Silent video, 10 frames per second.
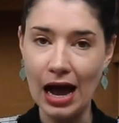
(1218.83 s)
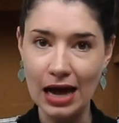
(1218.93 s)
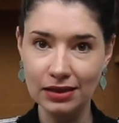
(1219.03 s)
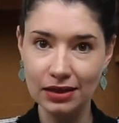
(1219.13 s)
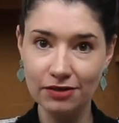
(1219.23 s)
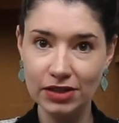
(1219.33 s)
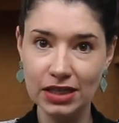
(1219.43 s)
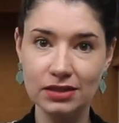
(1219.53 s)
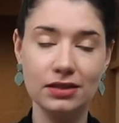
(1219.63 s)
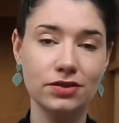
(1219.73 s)
I love
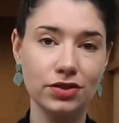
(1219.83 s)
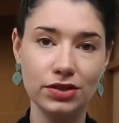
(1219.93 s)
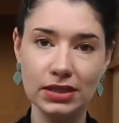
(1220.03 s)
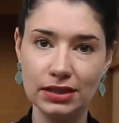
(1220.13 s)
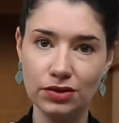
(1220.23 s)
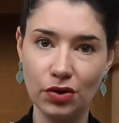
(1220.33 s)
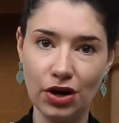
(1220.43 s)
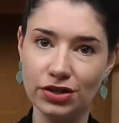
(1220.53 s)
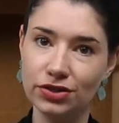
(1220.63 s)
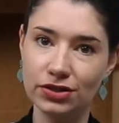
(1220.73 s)
this. As soon as I saw
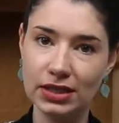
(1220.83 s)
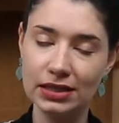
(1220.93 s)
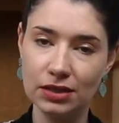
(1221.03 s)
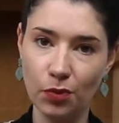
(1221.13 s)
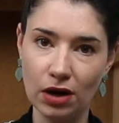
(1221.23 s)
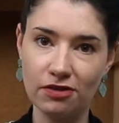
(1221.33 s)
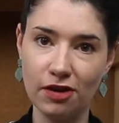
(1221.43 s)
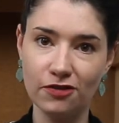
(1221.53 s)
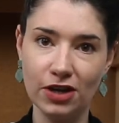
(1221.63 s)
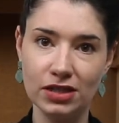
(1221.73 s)
her use this in one of
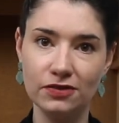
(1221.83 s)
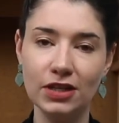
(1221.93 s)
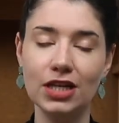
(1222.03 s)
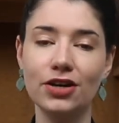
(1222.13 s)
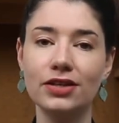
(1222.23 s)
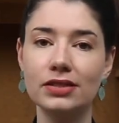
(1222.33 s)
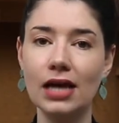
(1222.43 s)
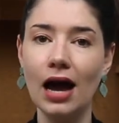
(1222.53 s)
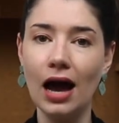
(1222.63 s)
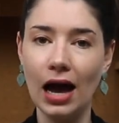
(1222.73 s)
her first videos,
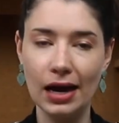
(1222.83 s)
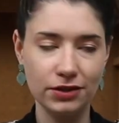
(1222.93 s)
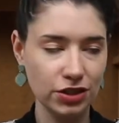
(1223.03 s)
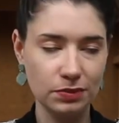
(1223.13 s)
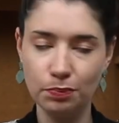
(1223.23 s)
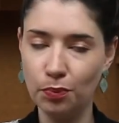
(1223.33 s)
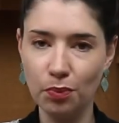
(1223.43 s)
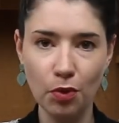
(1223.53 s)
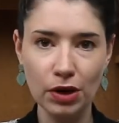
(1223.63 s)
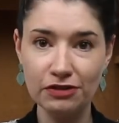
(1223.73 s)
I just
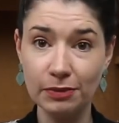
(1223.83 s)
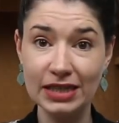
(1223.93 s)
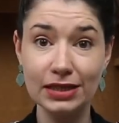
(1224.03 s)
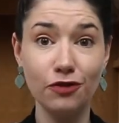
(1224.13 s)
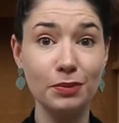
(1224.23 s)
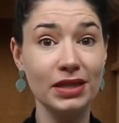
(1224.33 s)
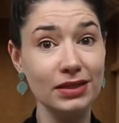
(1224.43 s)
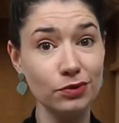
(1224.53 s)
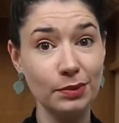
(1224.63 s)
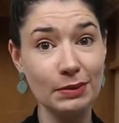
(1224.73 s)
bought it for myself, but
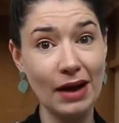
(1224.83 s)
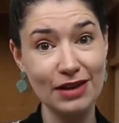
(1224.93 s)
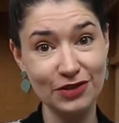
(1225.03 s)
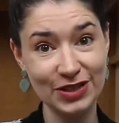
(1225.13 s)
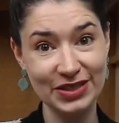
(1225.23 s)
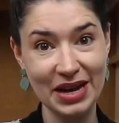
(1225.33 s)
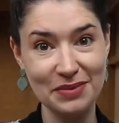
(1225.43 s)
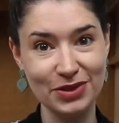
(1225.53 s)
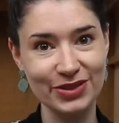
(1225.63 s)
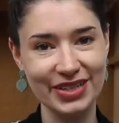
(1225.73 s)
this will be my first
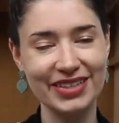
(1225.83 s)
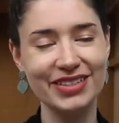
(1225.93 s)
time using